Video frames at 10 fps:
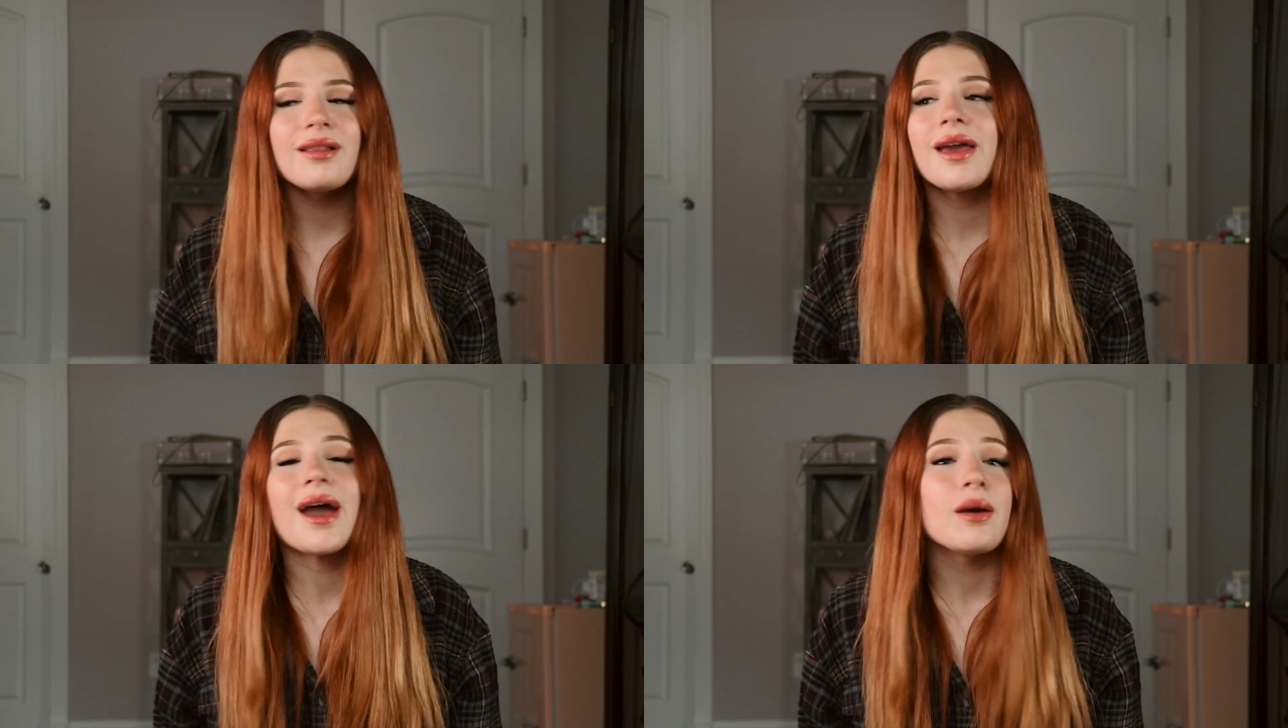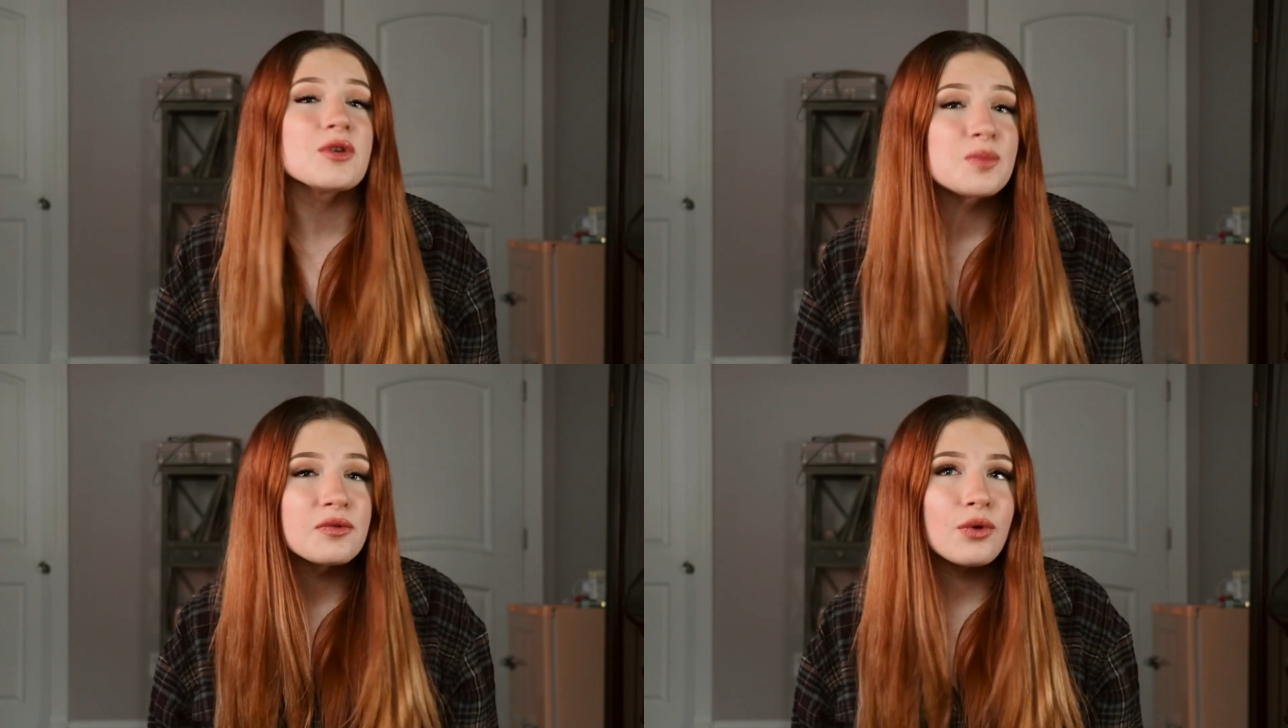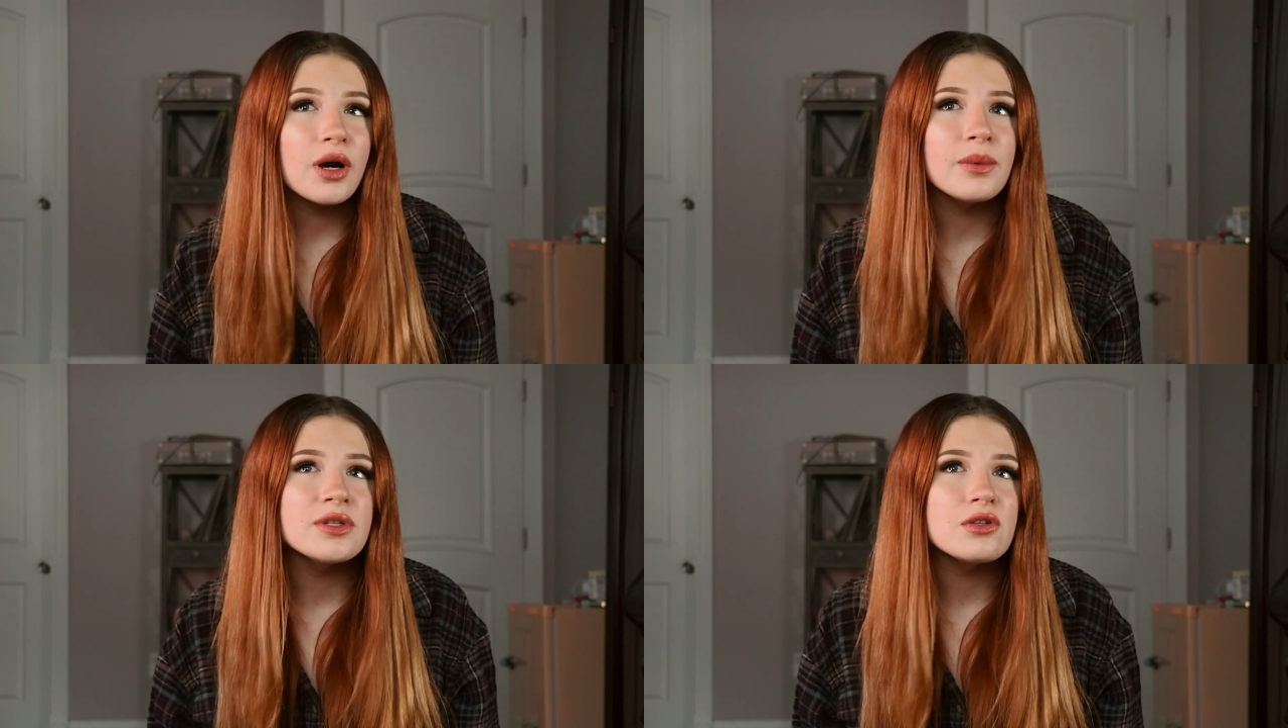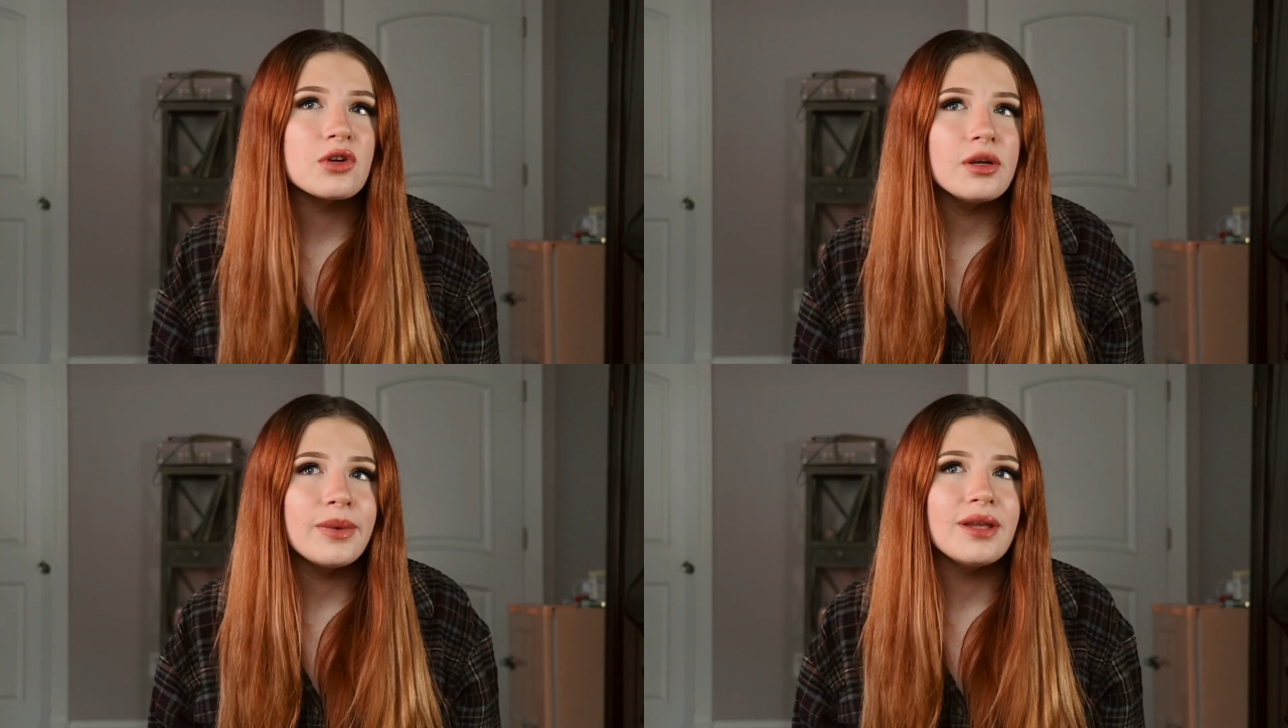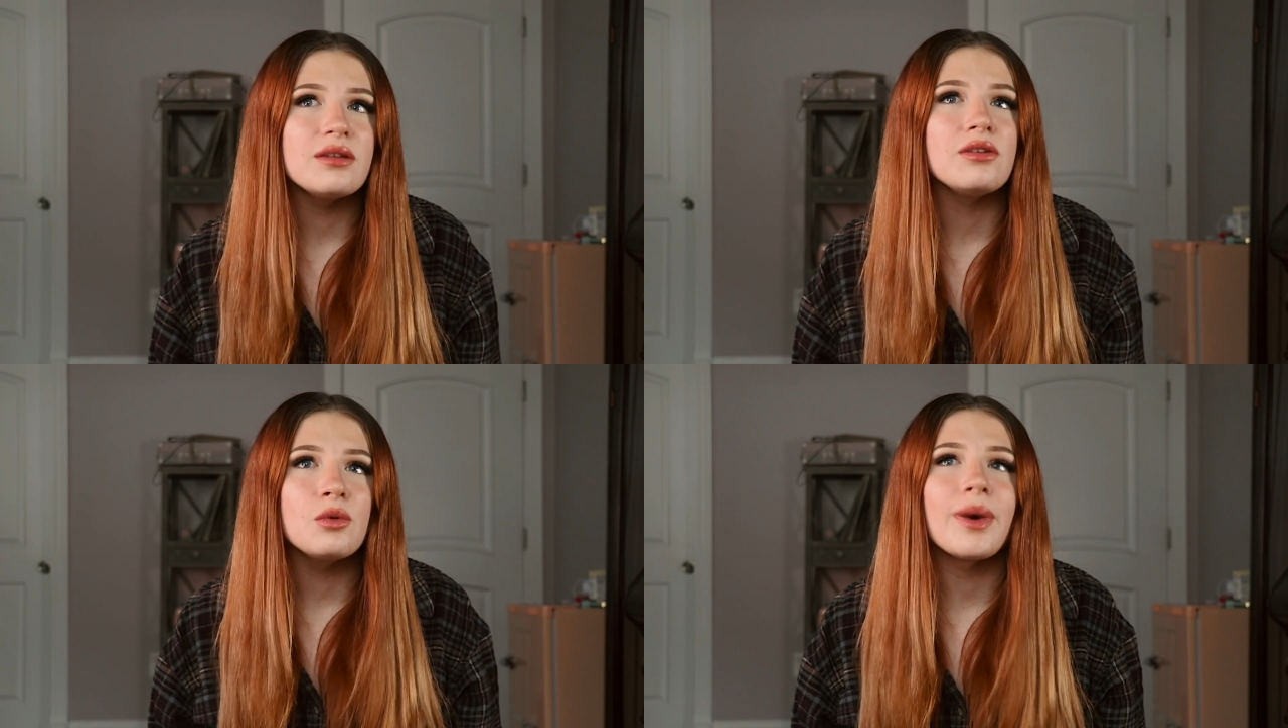like I was before I went to treatment,
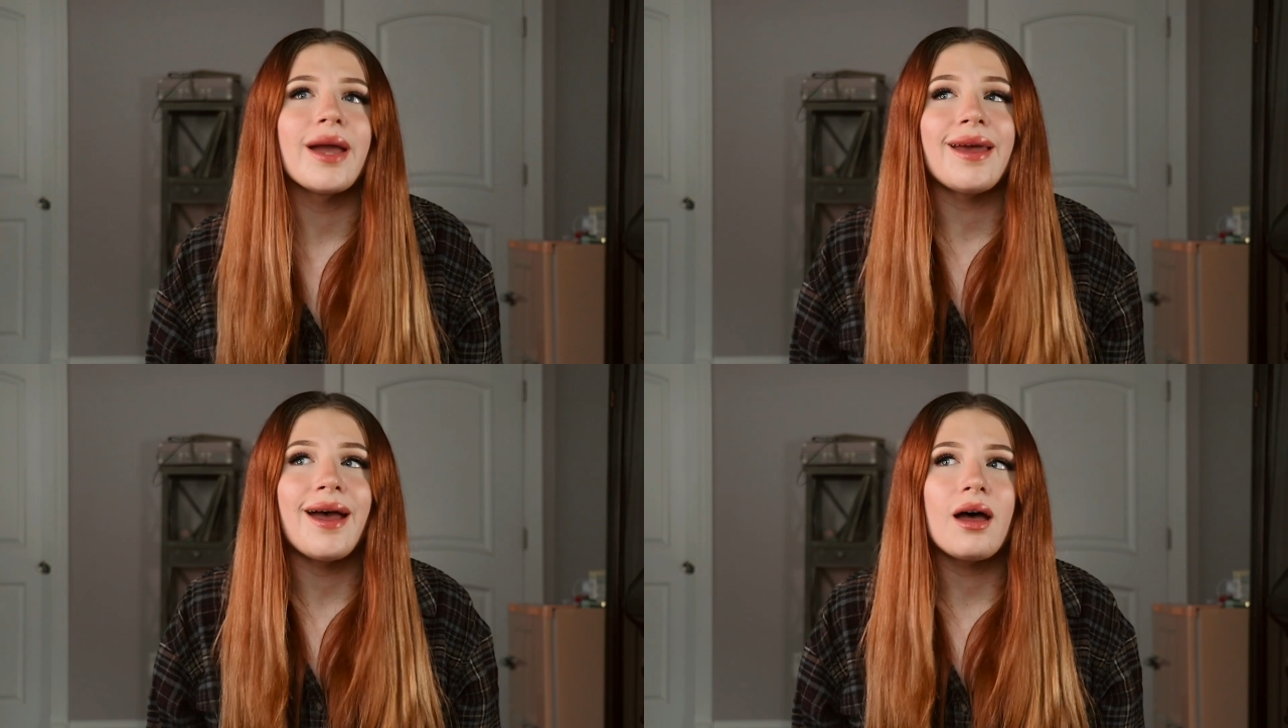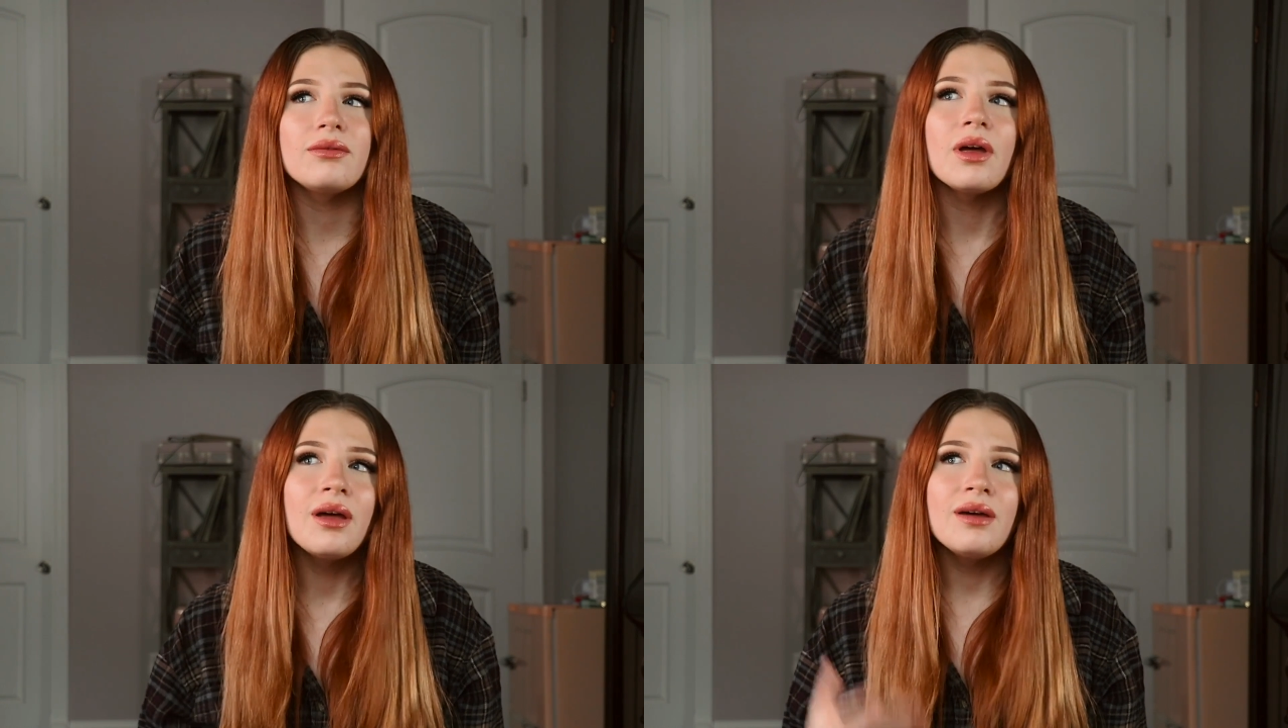you might have